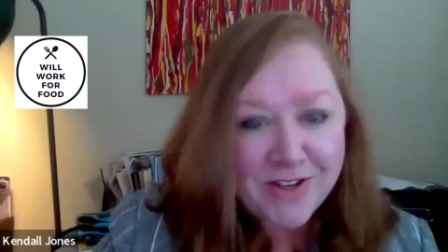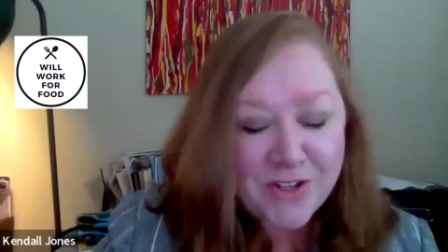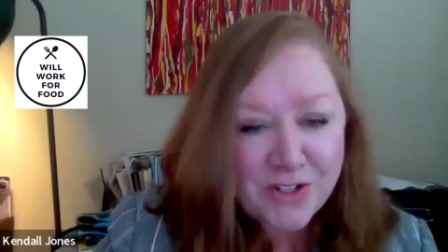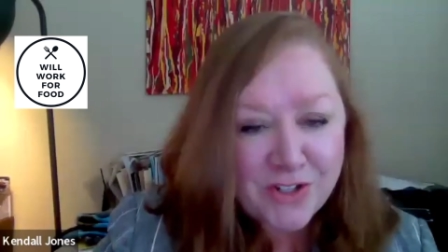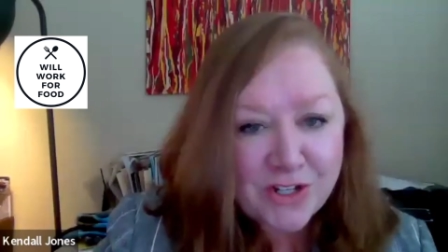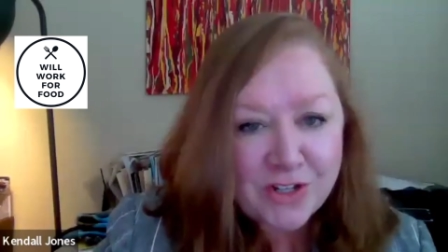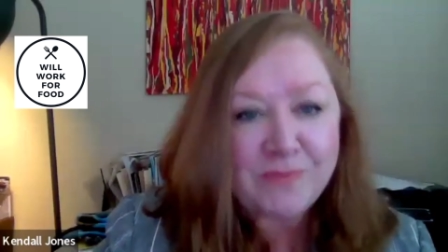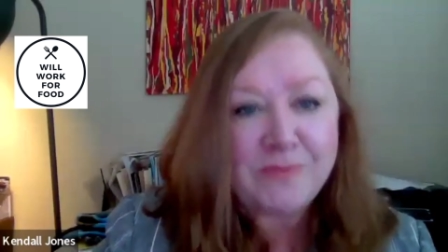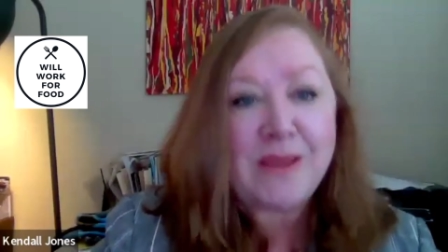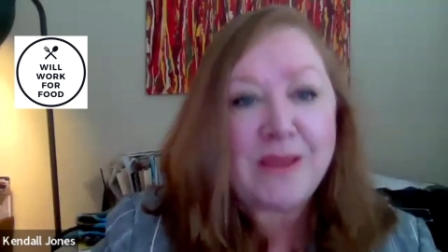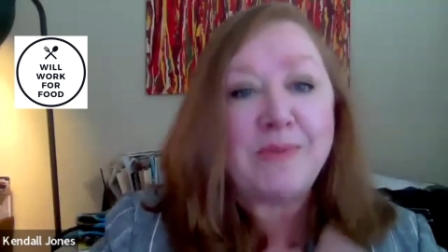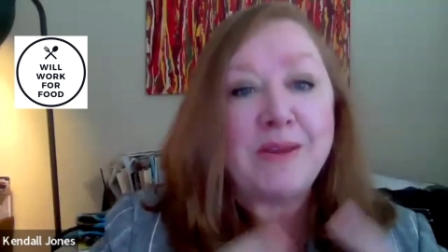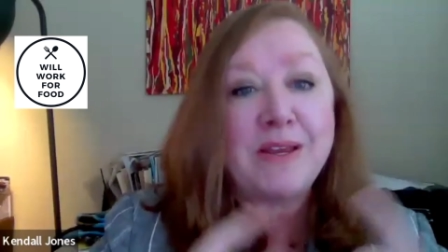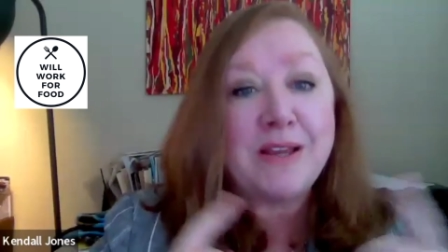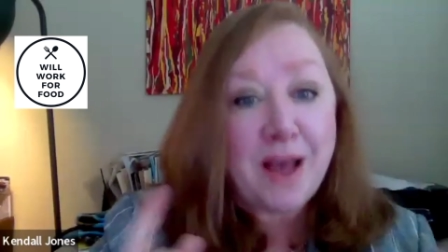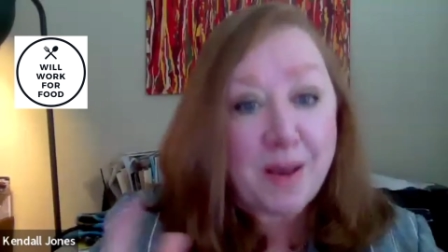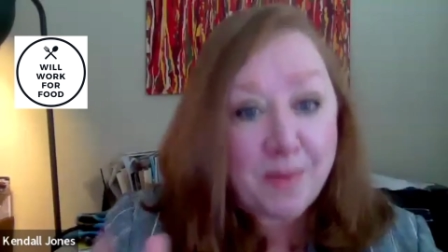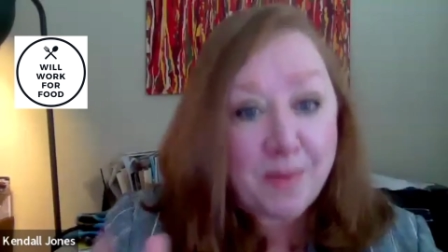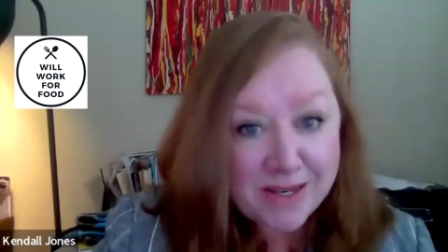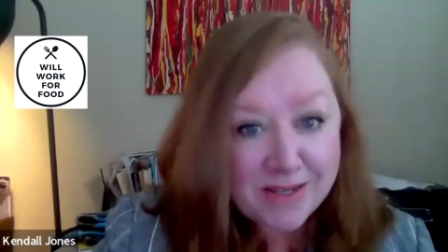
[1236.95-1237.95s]
should maybe
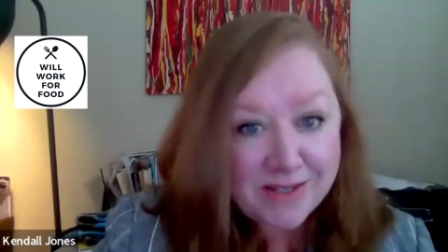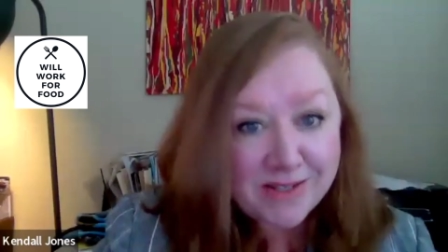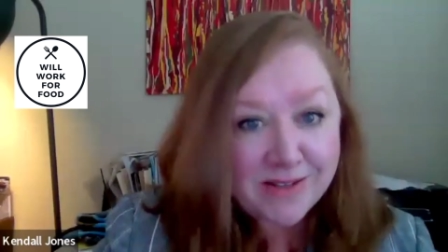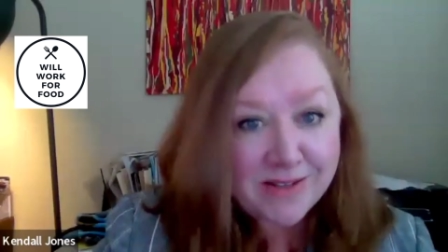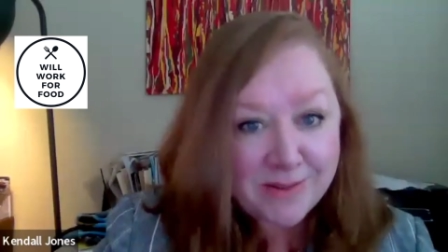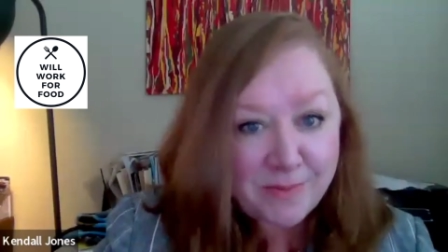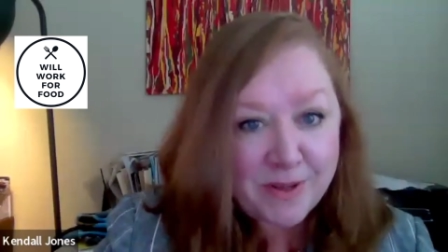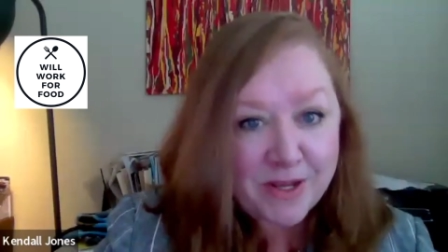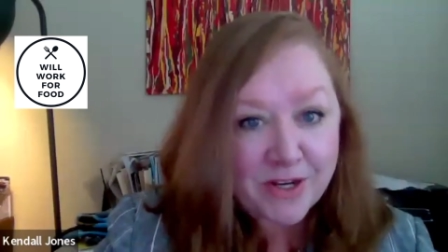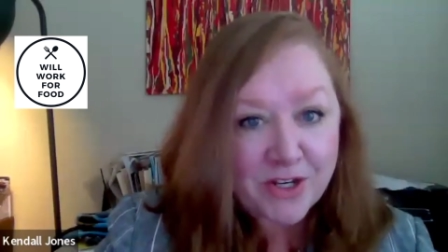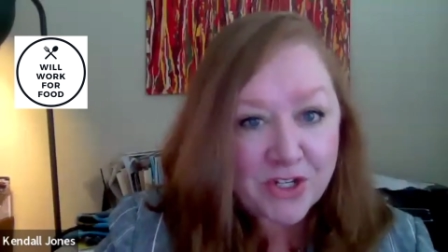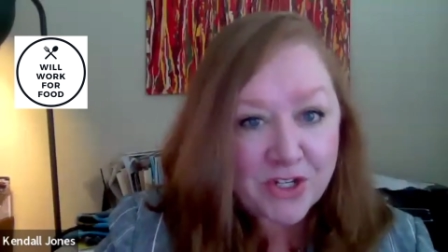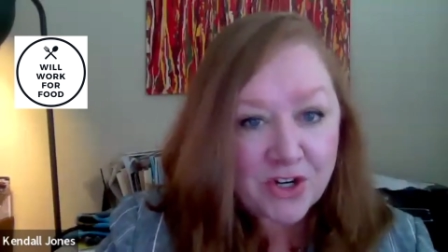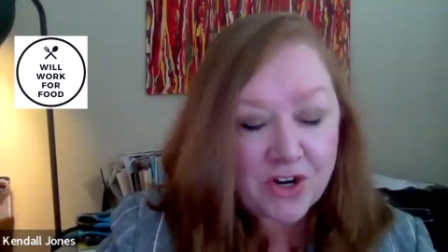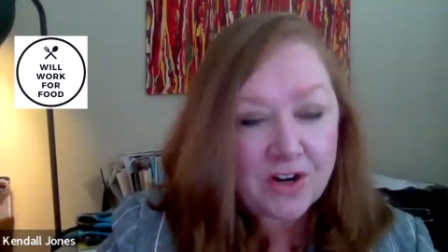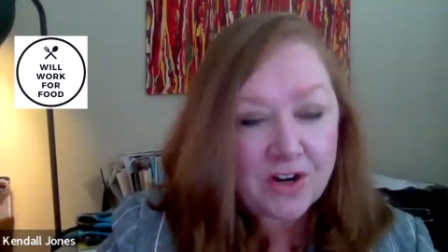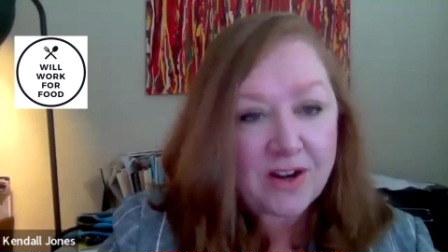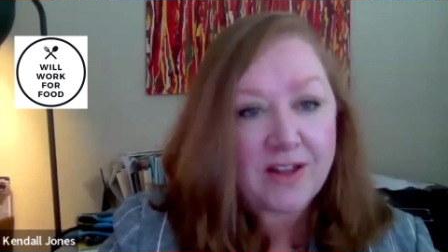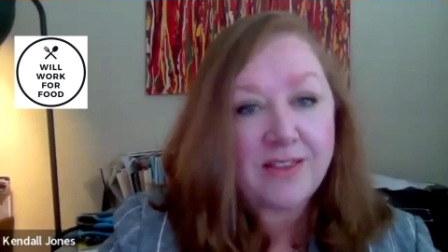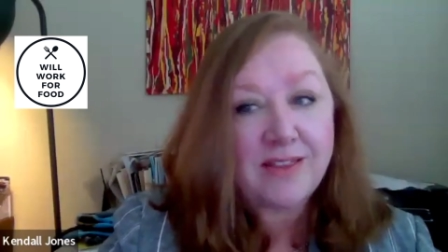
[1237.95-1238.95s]
come into the
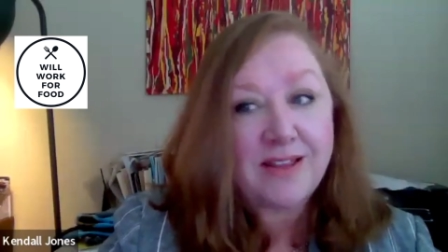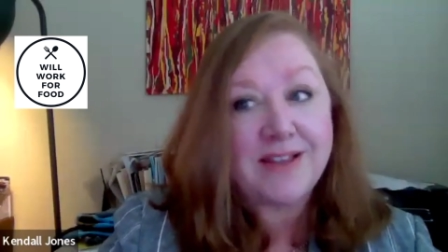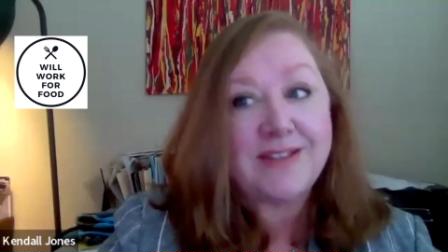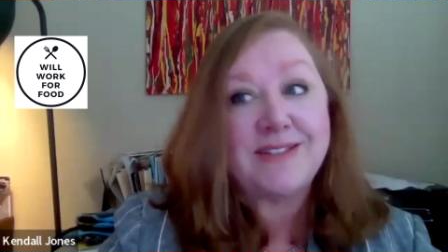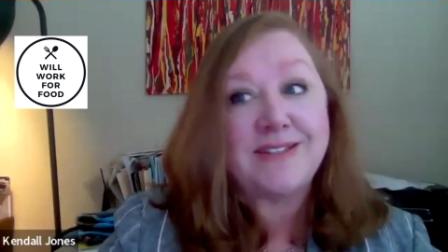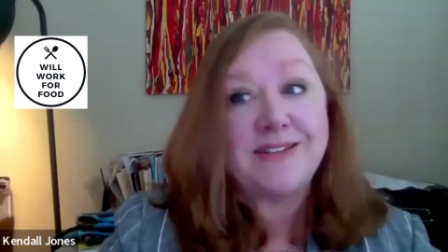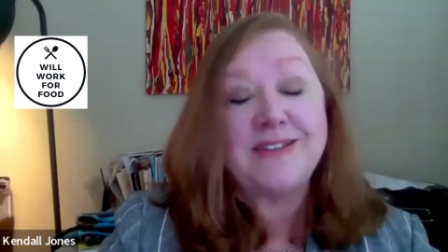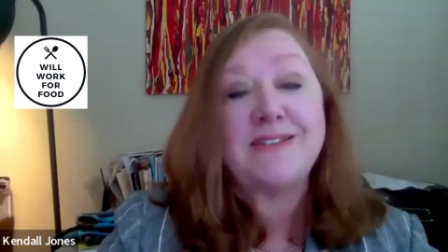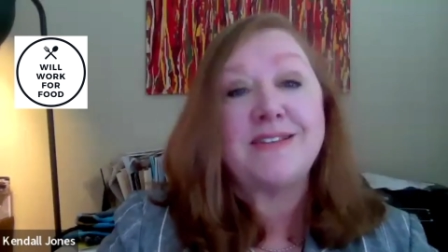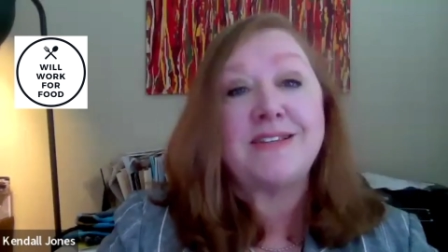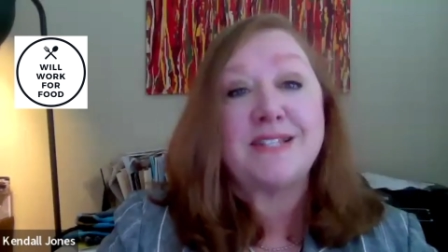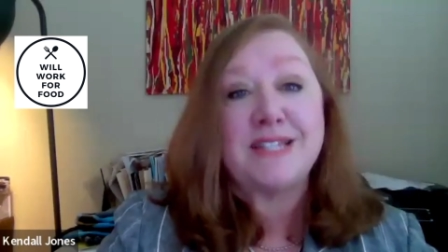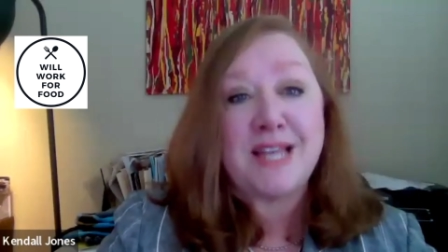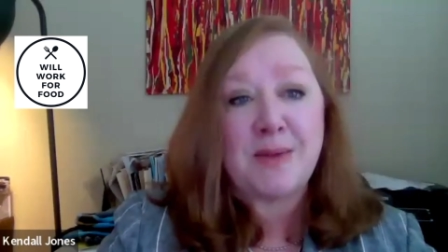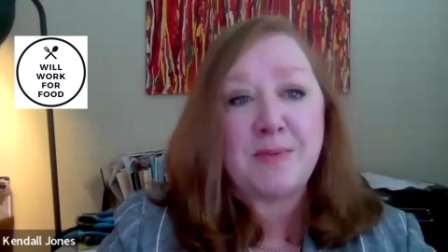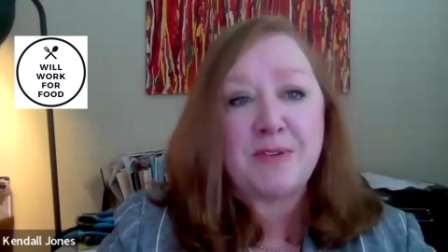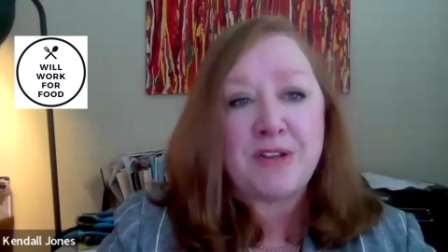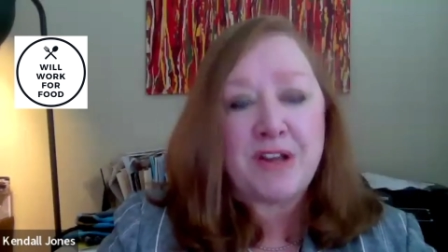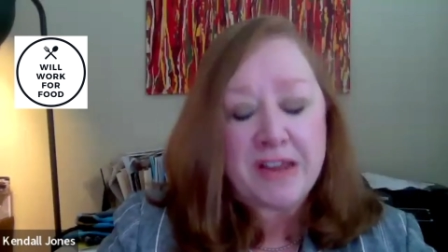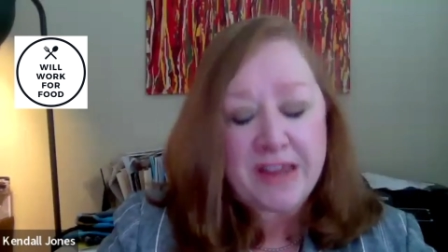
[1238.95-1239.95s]
picture unless it is a
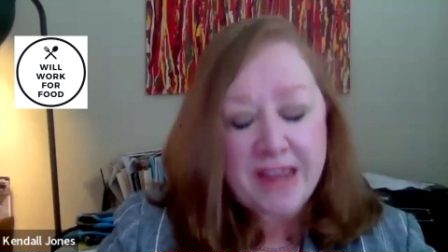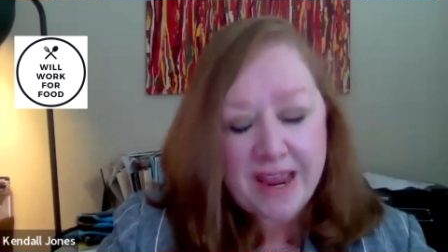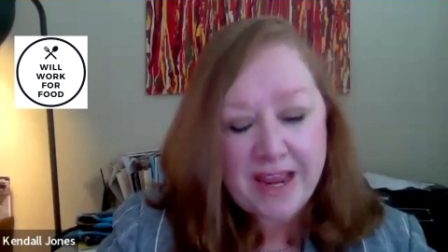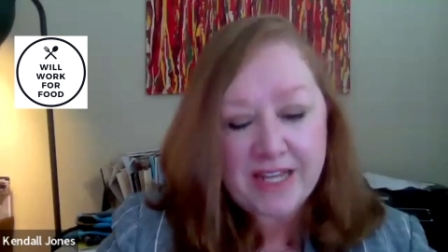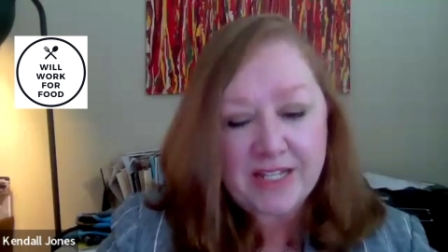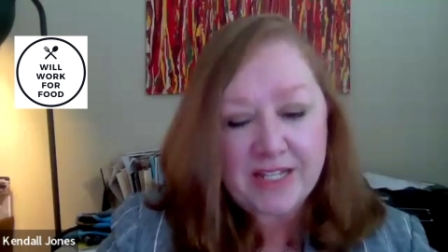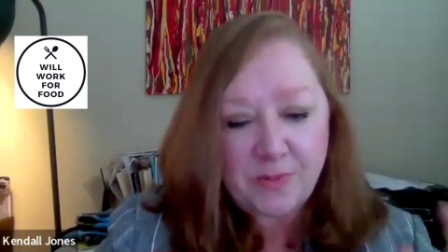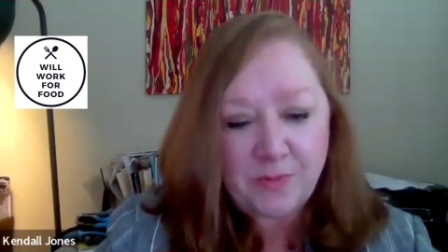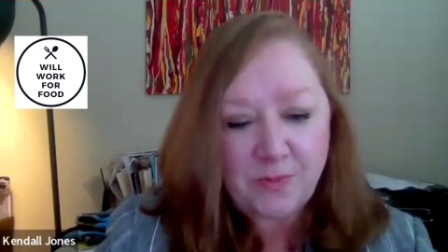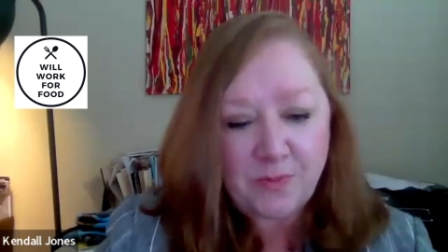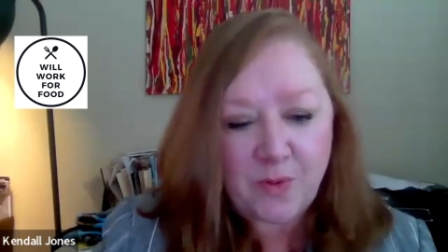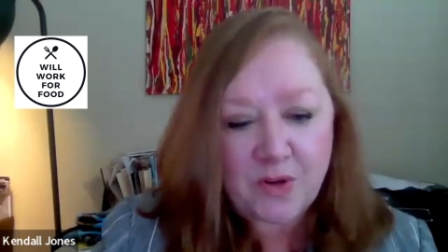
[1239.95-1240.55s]
slam dunk case,